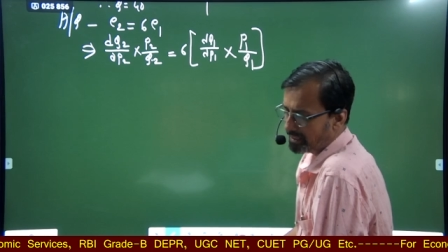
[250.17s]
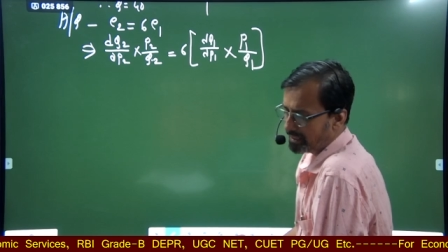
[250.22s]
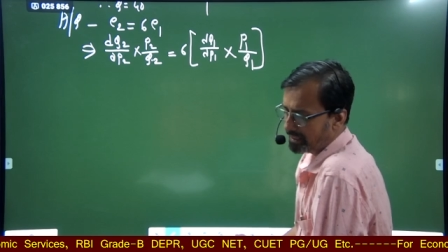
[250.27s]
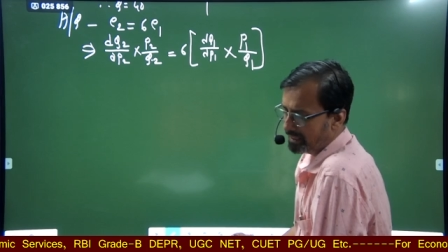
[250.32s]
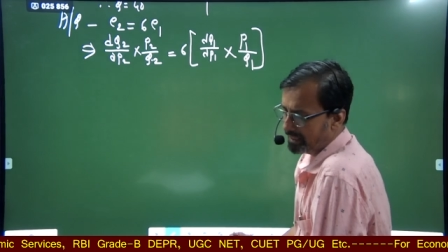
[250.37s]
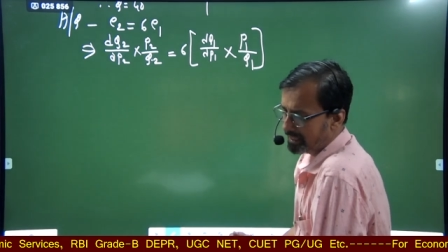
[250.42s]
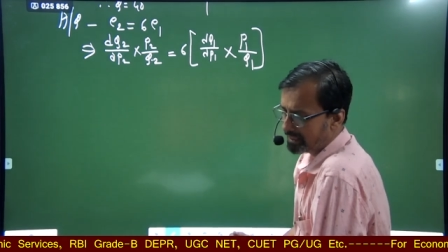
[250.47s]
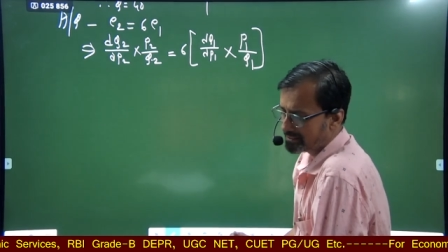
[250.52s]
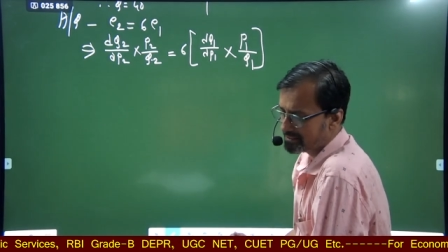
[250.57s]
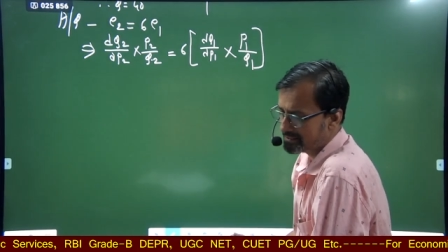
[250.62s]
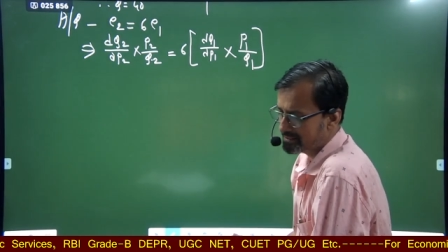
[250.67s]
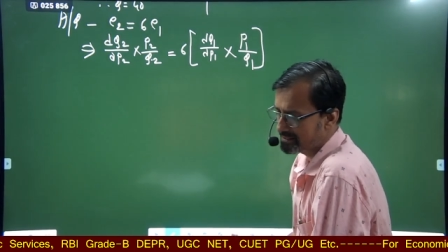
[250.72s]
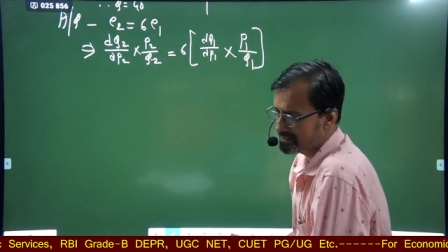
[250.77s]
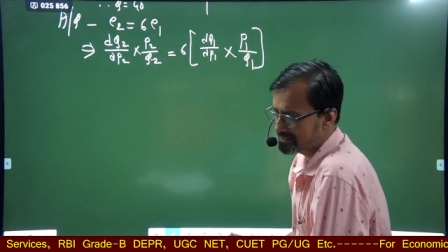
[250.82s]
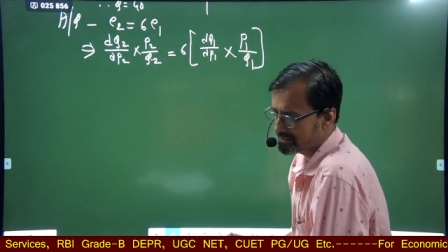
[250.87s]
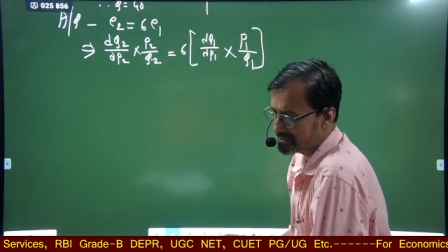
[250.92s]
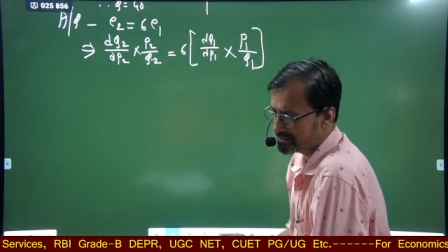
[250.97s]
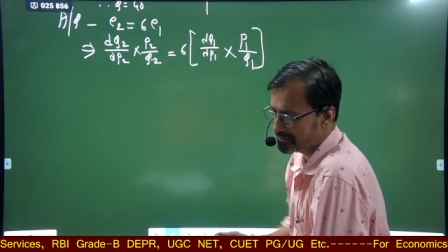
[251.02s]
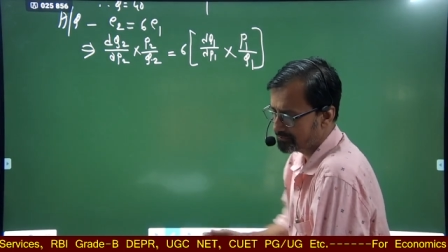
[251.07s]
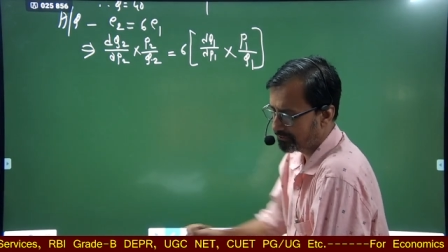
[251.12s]

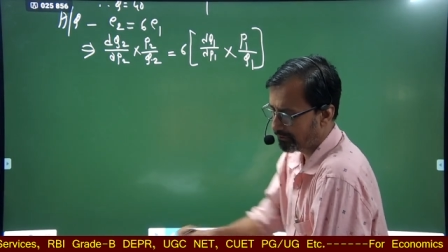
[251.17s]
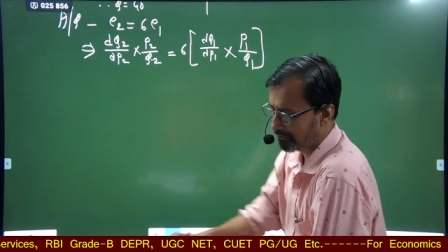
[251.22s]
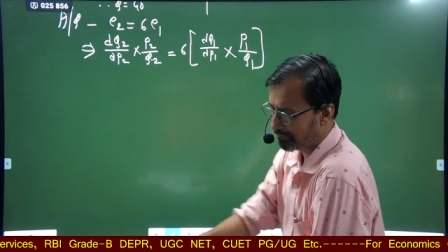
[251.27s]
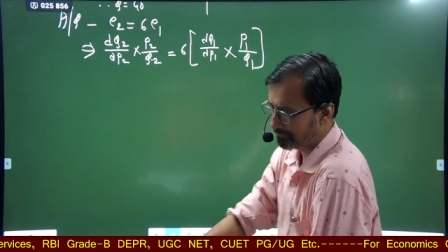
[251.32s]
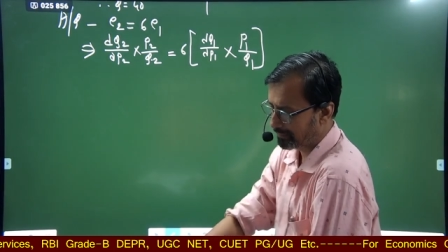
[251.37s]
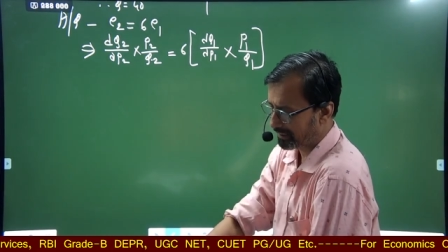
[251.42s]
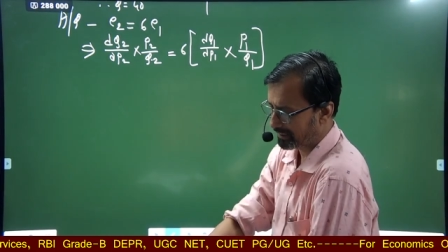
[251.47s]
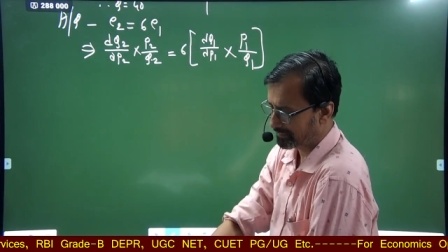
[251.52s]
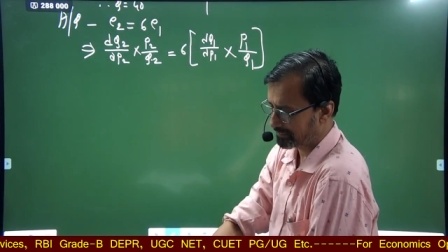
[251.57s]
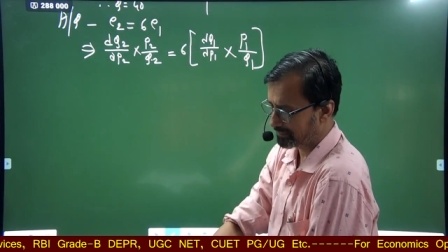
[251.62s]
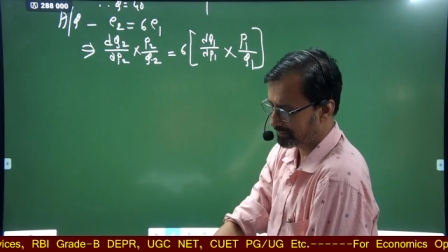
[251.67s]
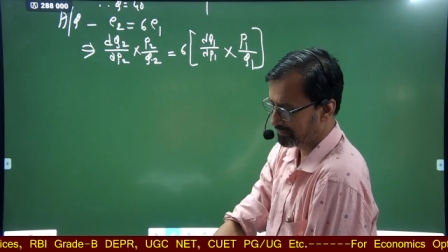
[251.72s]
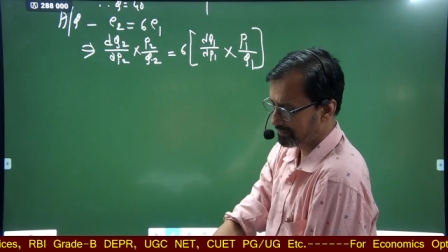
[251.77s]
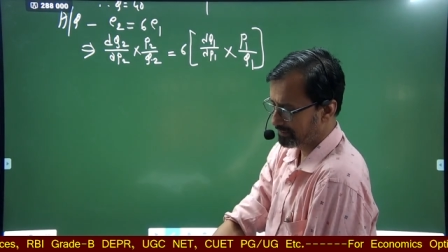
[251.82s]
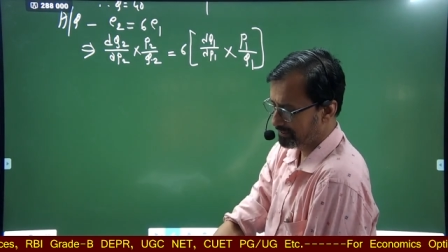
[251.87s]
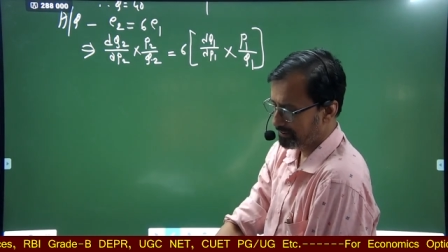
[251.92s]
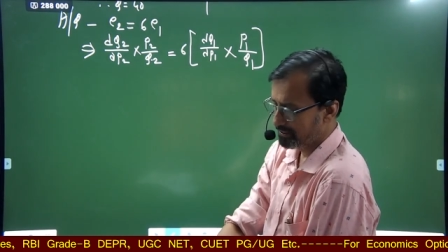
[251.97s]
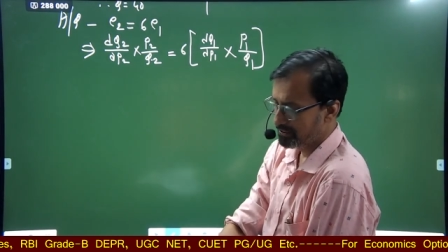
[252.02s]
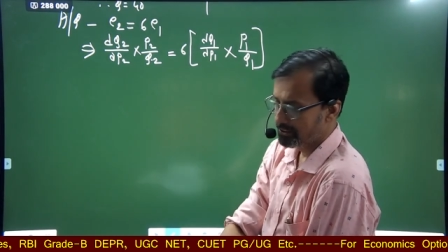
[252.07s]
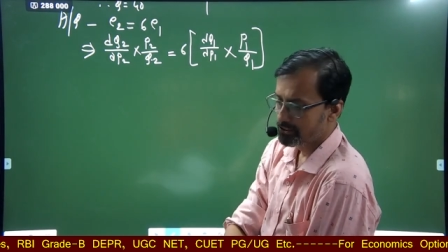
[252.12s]
elasticity format.
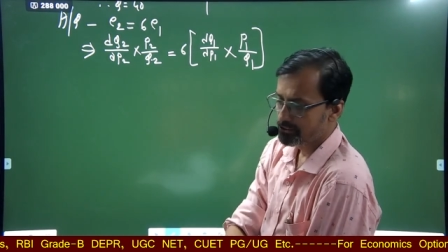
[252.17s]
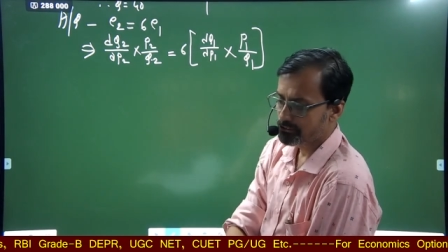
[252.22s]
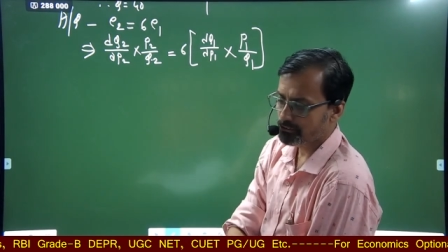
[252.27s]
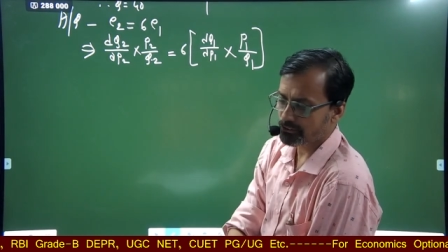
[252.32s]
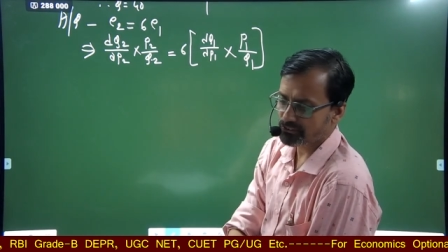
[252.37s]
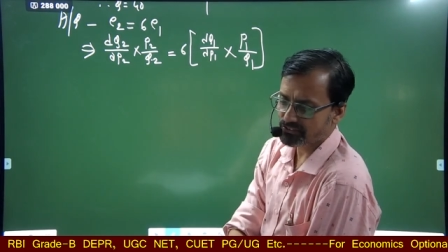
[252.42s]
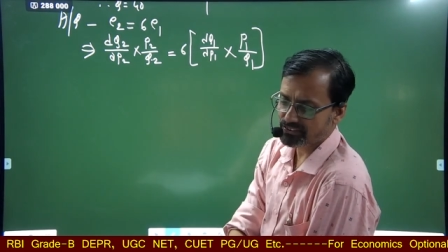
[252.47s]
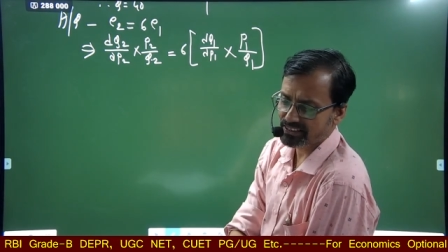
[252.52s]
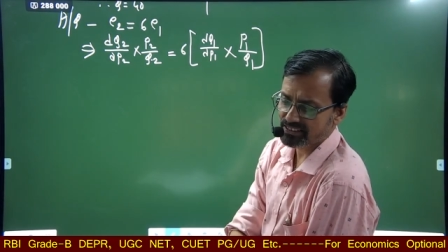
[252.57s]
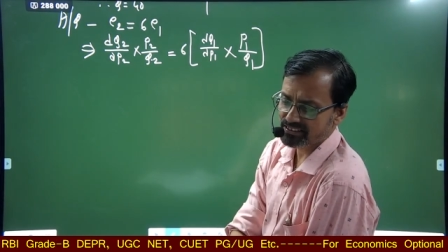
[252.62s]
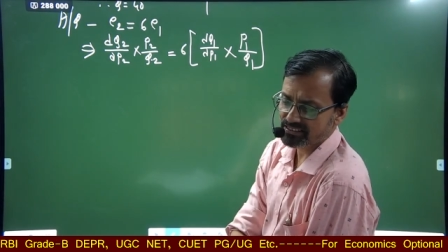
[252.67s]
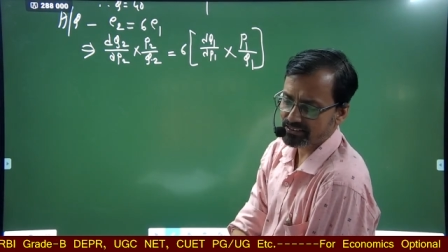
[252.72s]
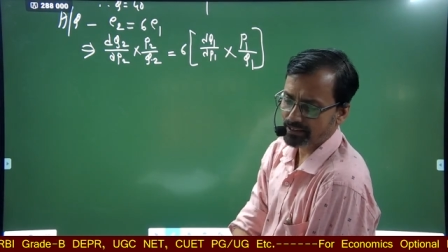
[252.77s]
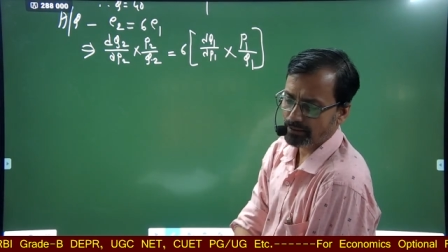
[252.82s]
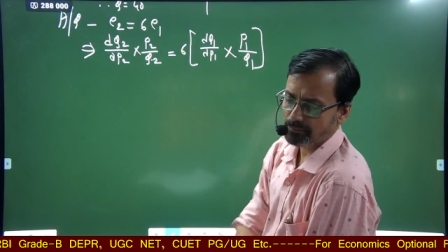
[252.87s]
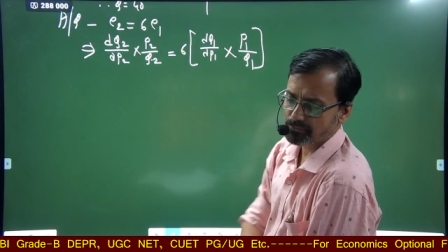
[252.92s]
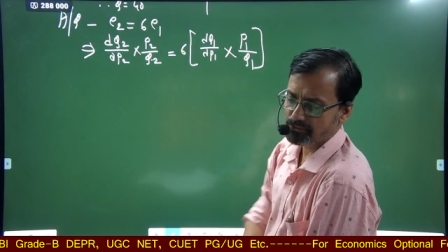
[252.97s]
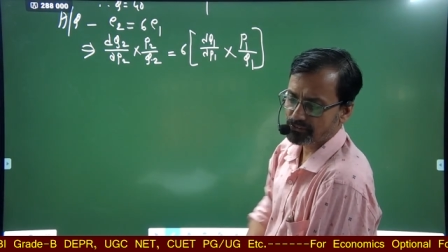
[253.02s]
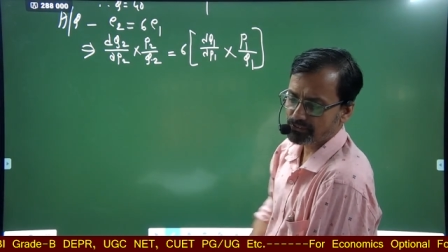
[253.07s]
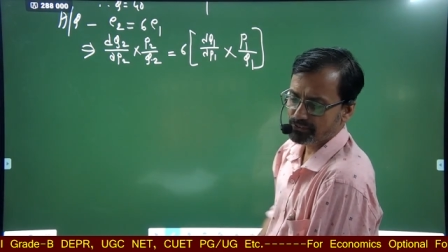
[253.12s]
So 6
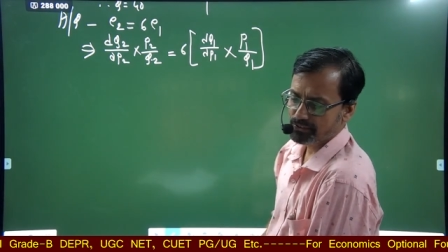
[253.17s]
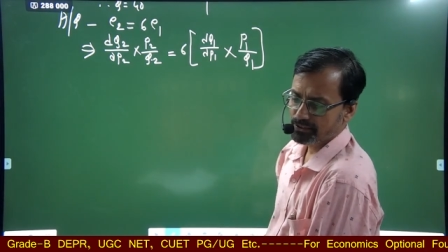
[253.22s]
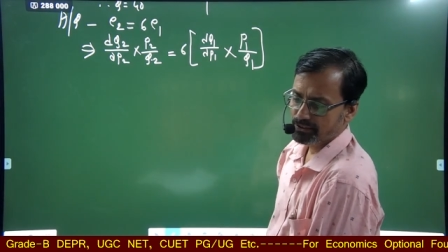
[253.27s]
times.